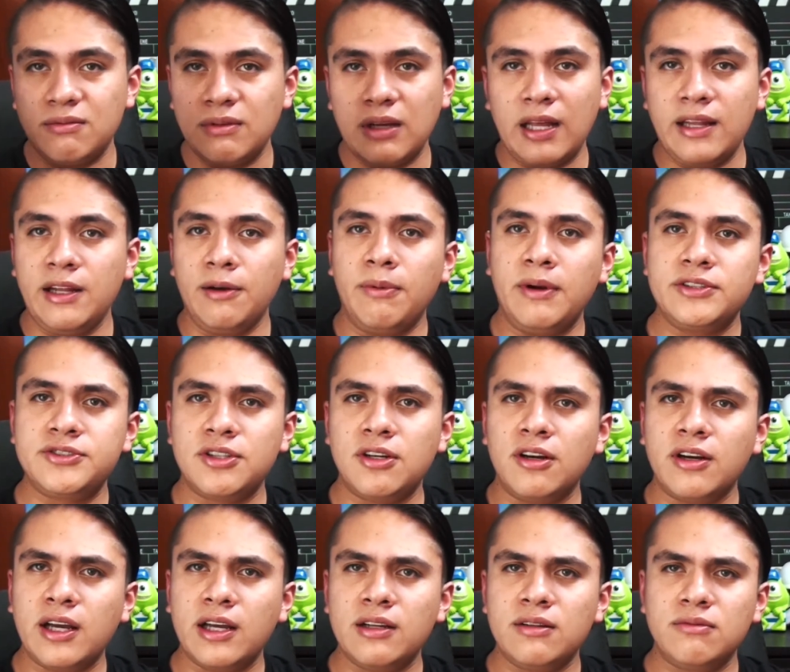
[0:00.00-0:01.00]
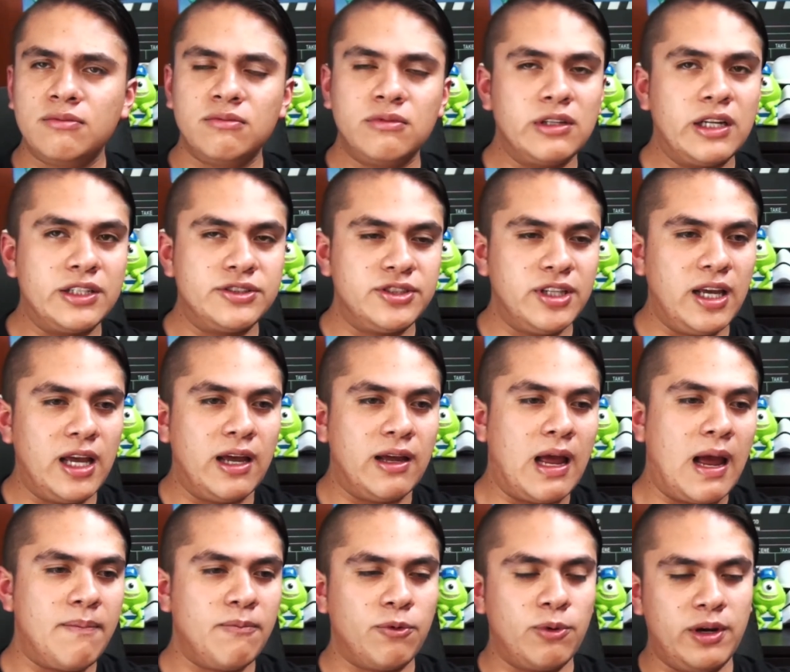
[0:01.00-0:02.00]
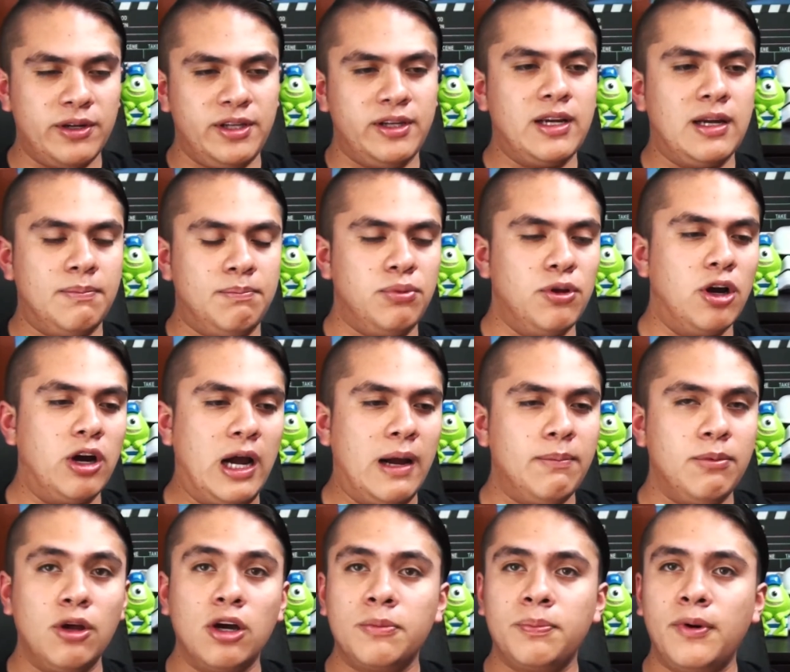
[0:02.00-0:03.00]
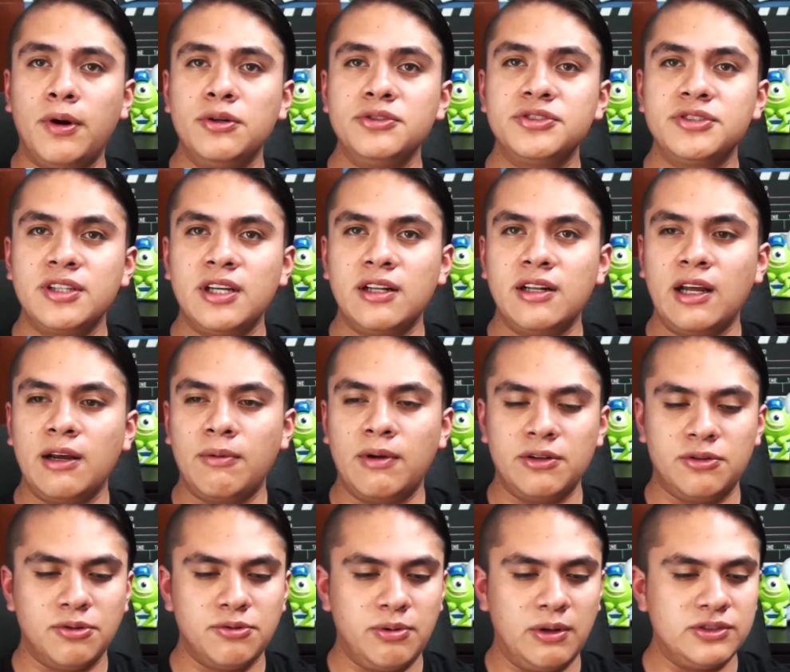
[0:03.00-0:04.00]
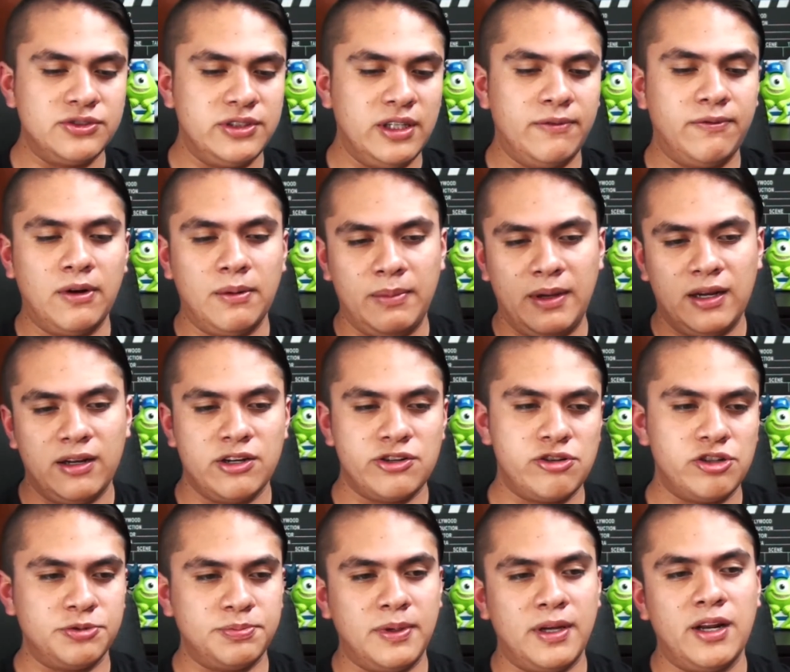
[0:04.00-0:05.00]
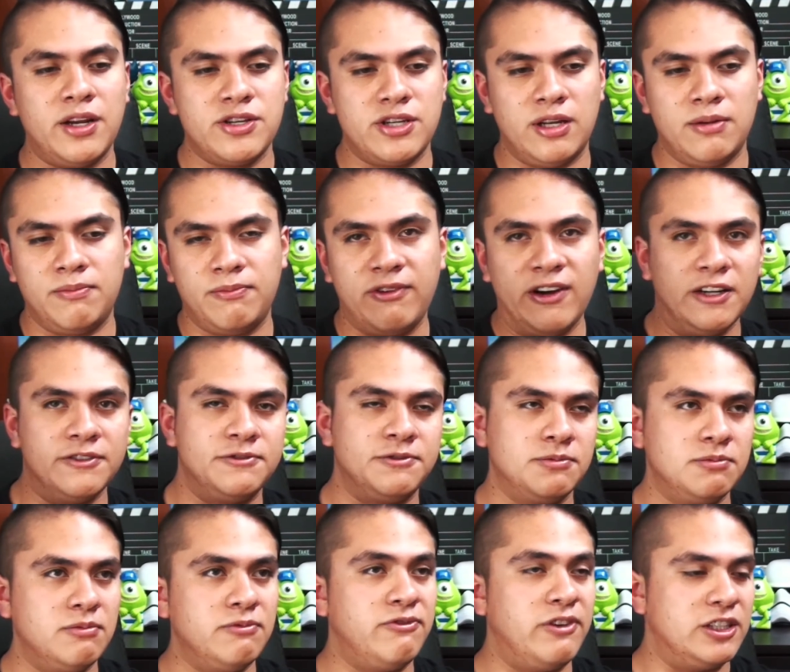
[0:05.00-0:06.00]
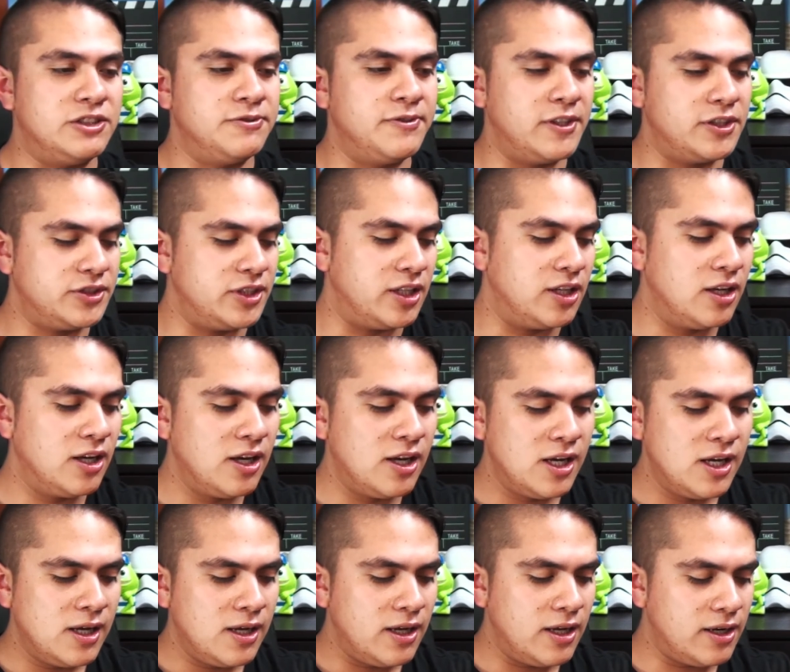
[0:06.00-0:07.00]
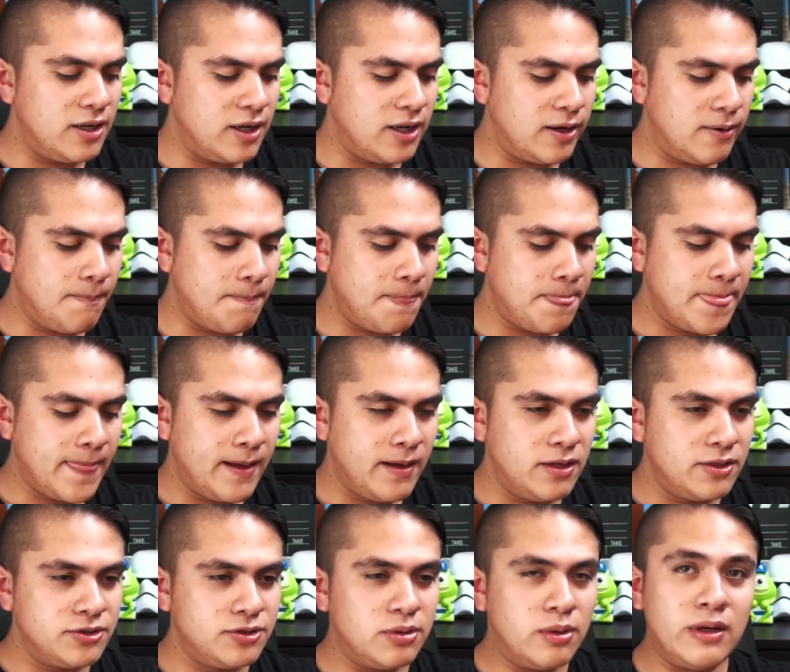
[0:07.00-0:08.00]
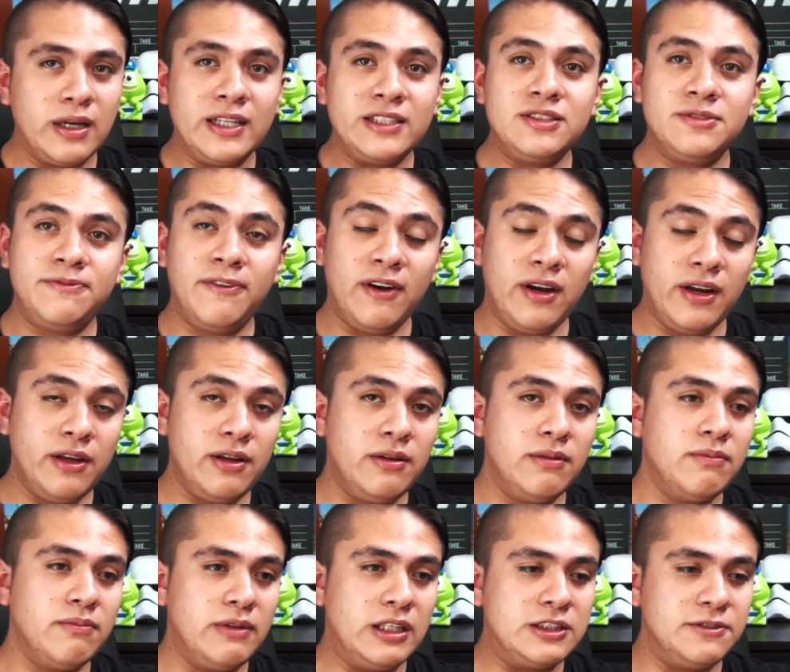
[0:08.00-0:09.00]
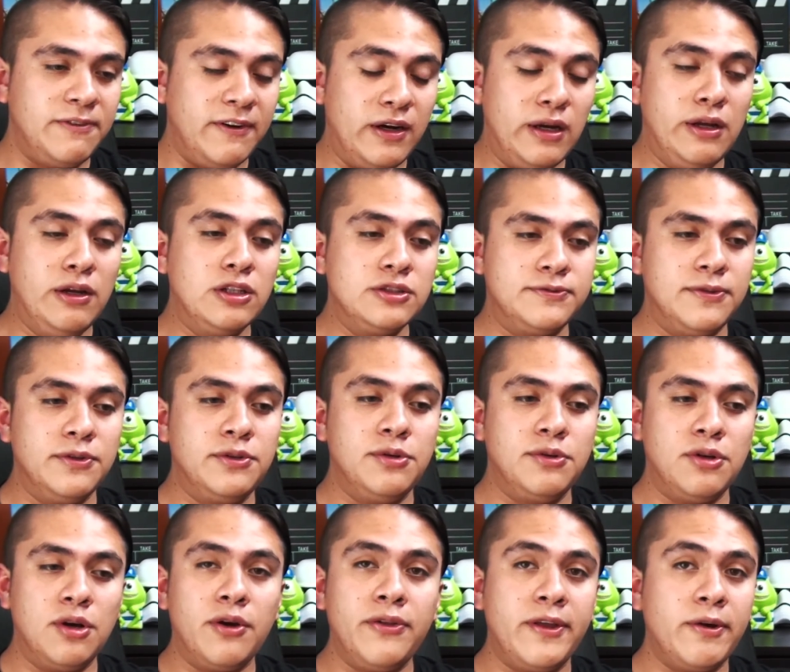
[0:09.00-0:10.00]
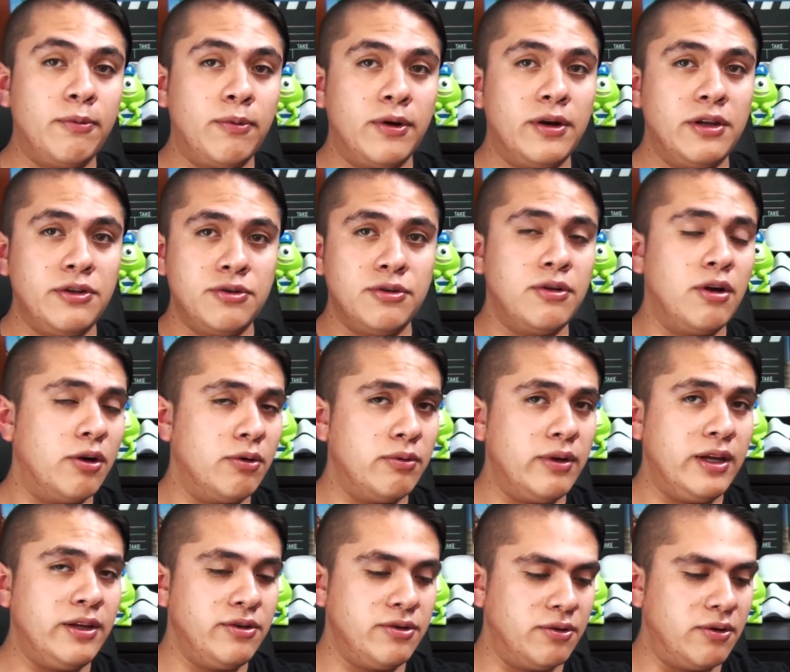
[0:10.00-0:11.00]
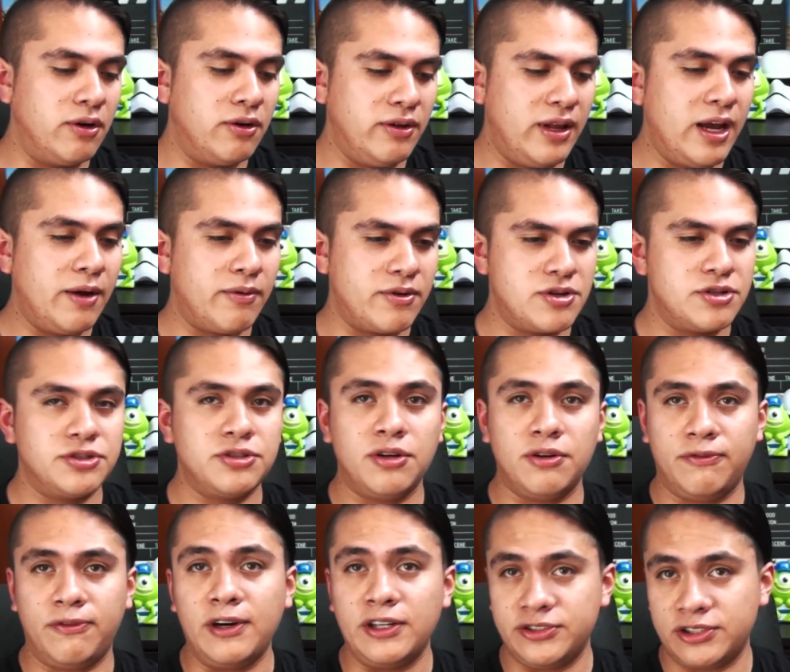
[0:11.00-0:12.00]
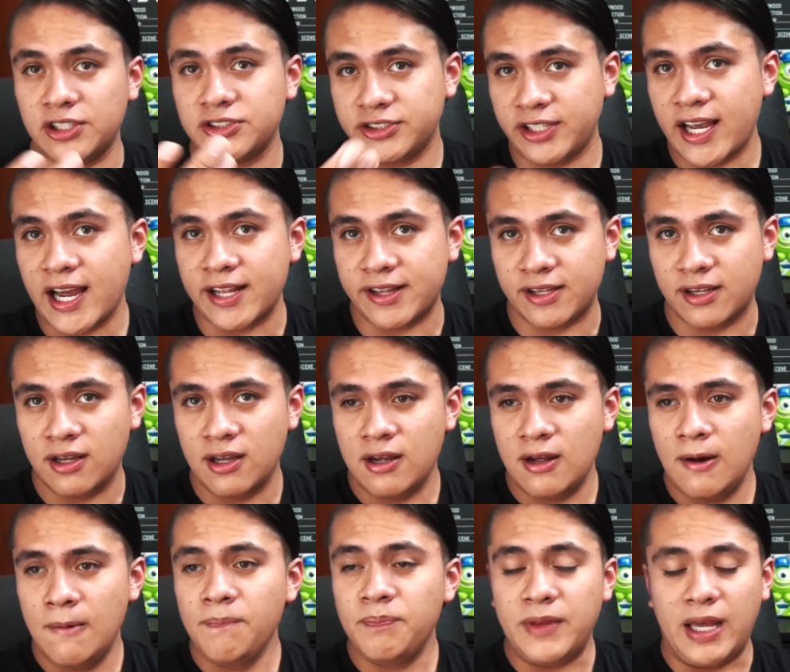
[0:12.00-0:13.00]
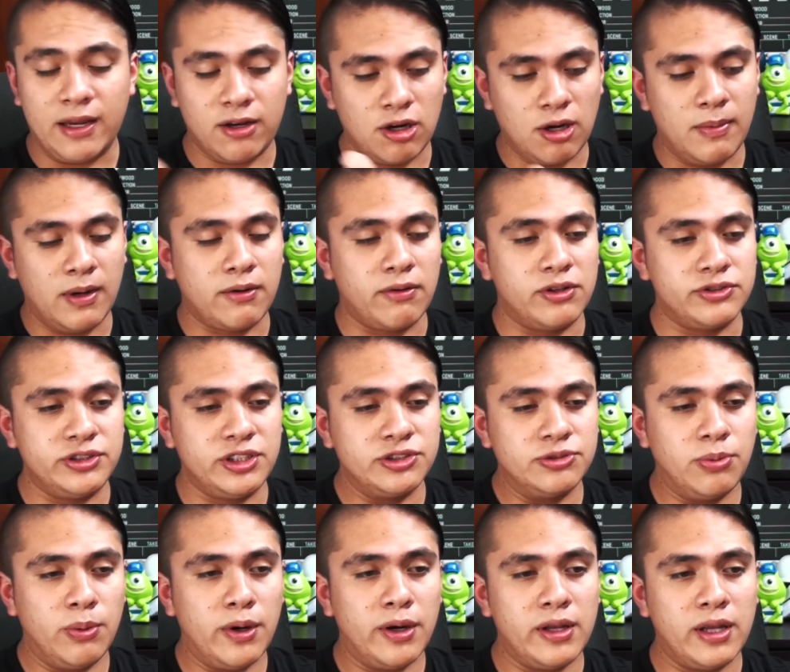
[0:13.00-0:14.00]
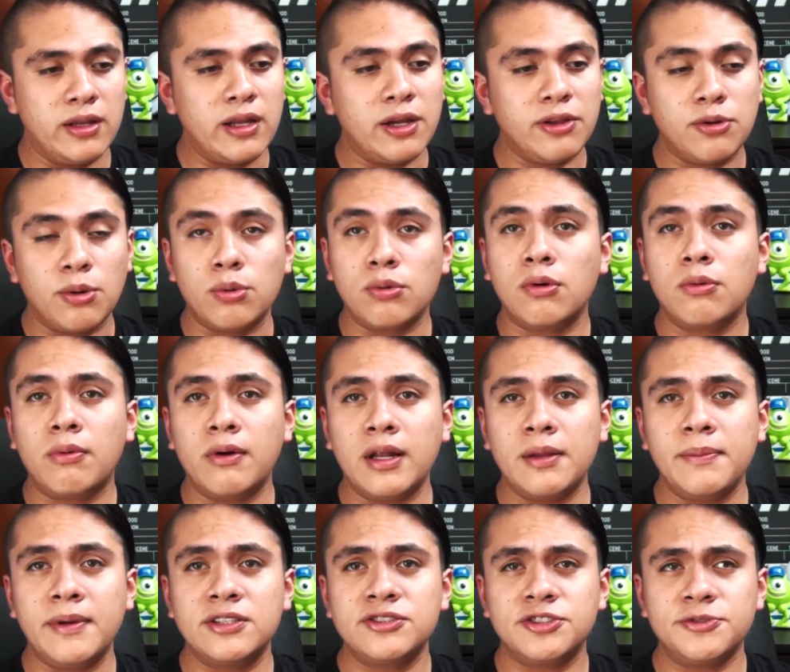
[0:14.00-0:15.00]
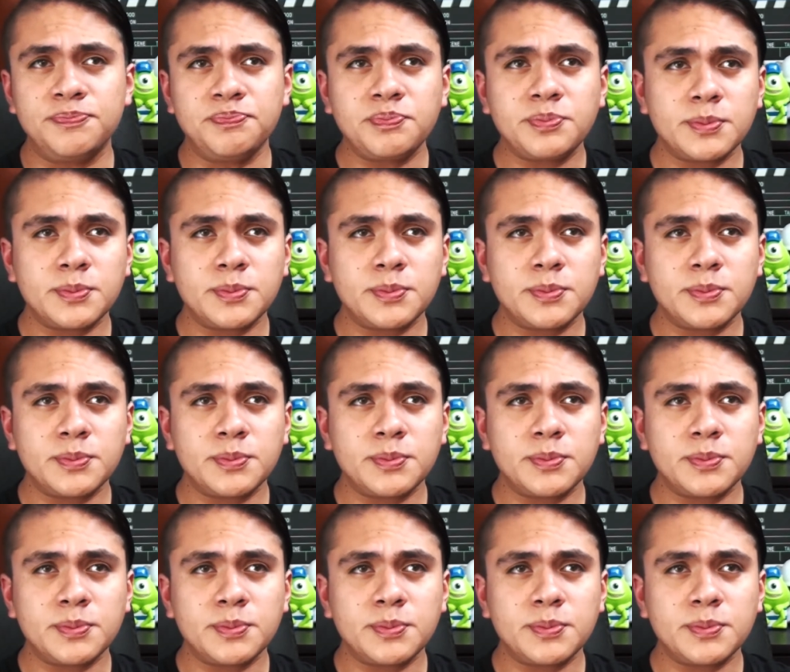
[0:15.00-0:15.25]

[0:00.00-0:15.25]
any reason. Okay, let's say I'm writing a blog post and I want to translate from English to Spanish and vice versa, and so it's very useful to know the word in your own language. So for instance, cat, I come across this word and I don't know what it means,